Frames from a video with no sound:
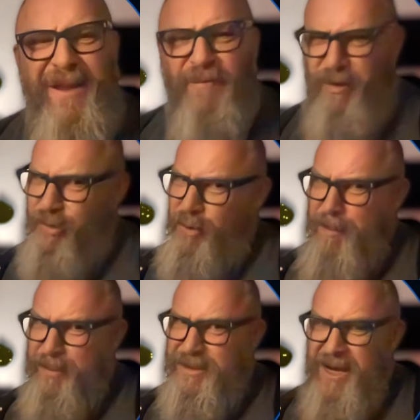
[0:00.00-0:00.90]
For 3%,
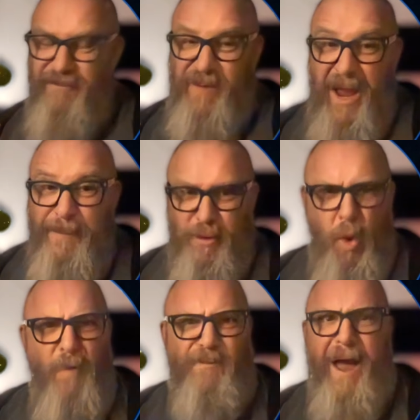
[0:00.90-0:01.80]
5%, I'm
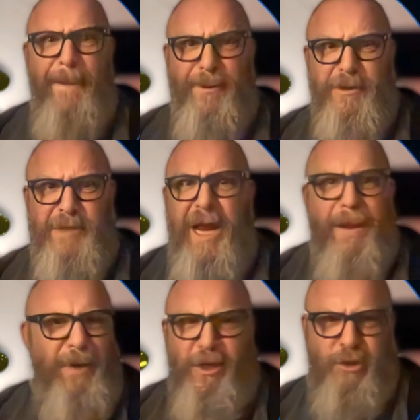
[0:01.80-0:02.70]
going
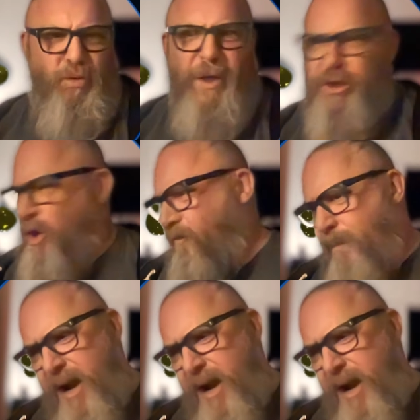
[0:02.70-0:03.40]
to switch over my